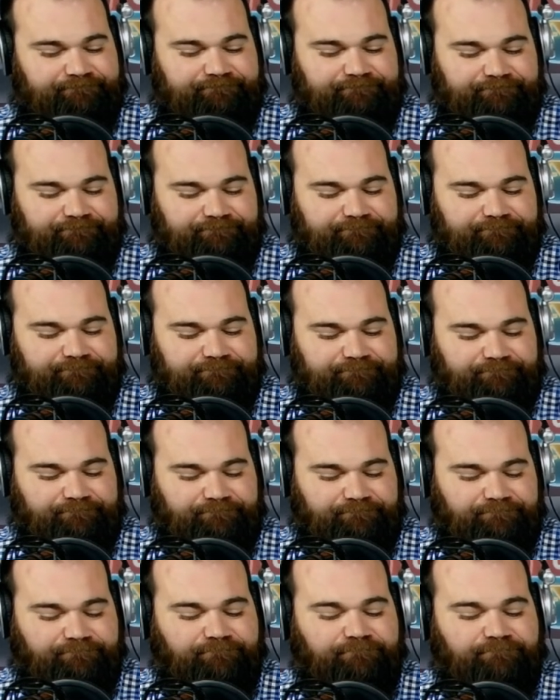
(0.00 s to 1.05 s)

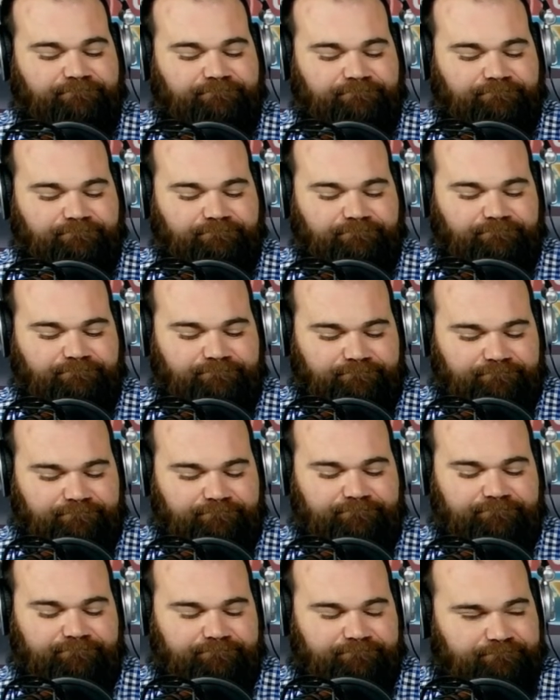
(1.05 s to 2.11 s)

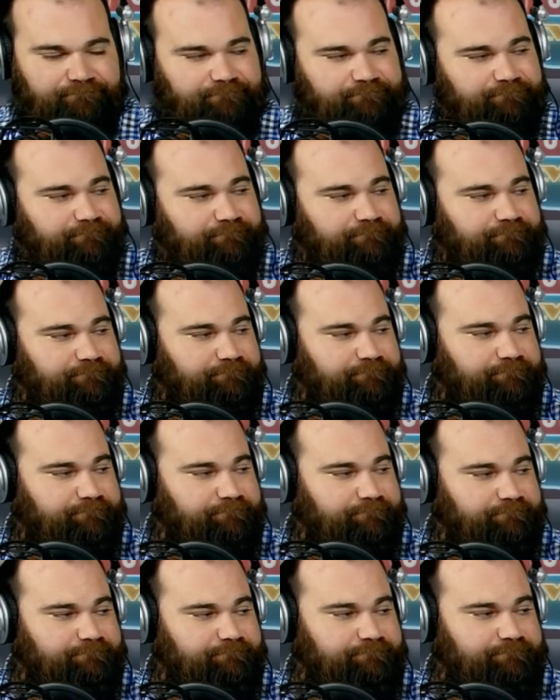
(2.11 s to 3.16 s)

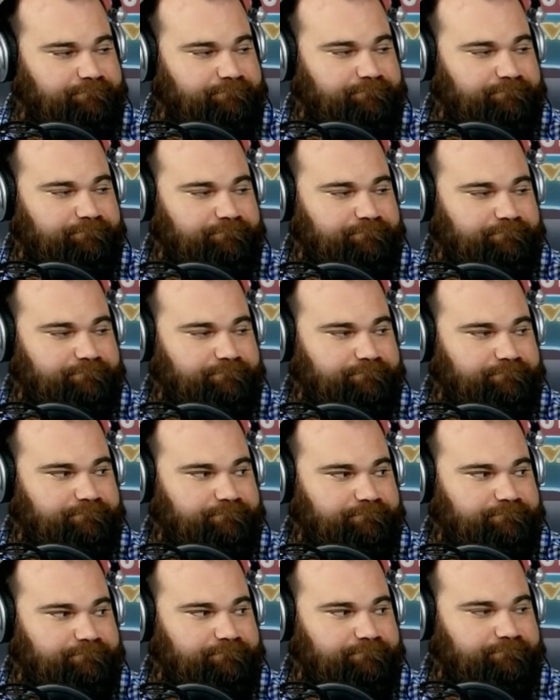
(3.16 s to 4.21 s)

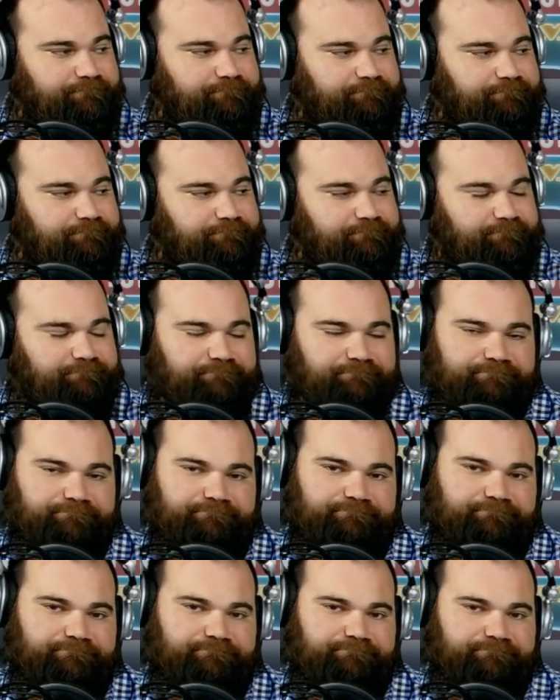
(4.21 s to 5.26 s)

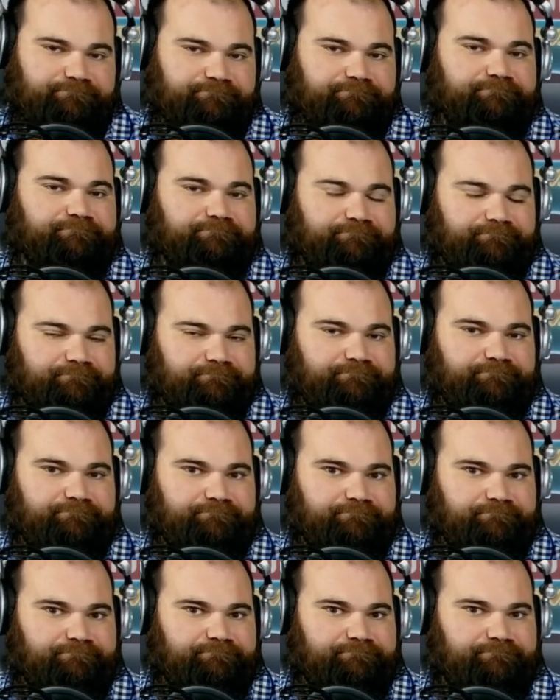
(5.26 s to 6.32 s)

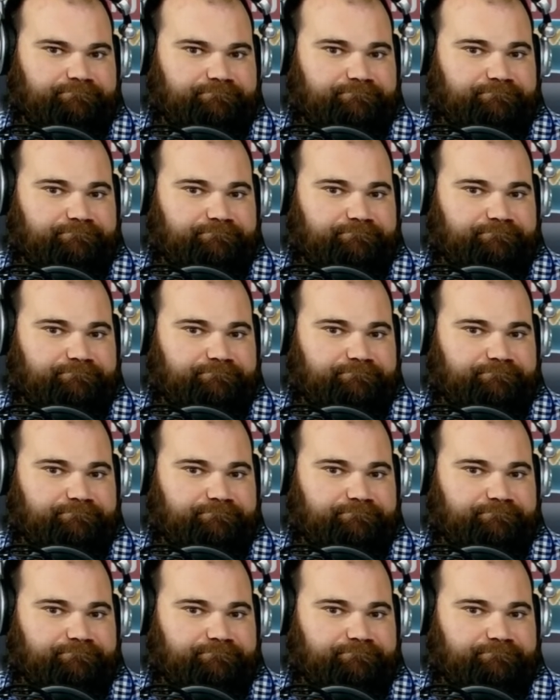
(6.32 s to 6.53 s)
[no speech]